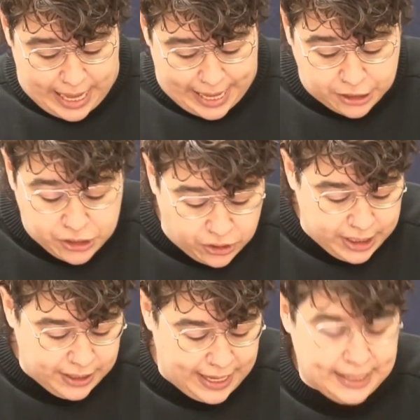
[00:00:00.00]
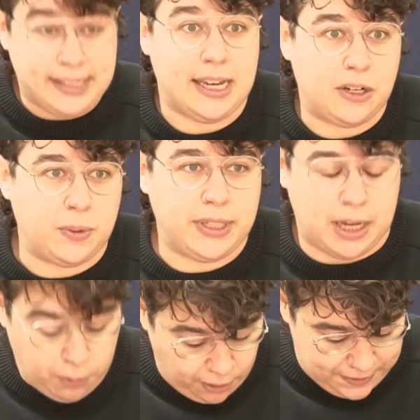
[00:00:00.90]
It asserted that sexual
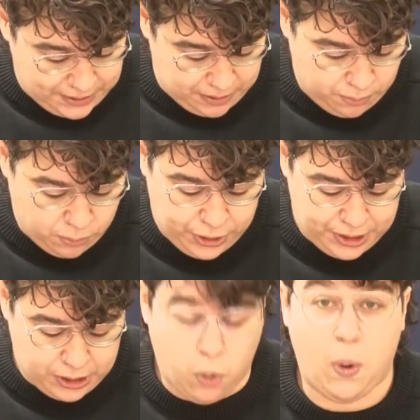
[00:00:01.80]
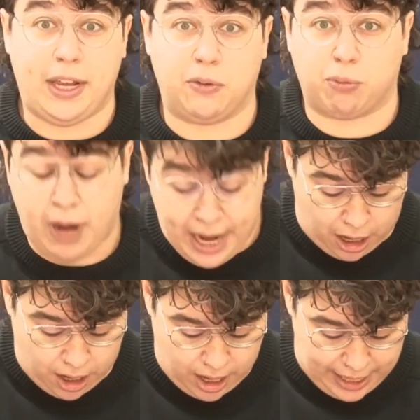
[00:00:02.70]
dimorphism was quite
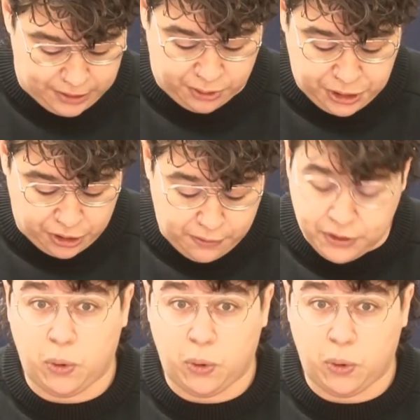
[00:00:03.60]
rare and reserved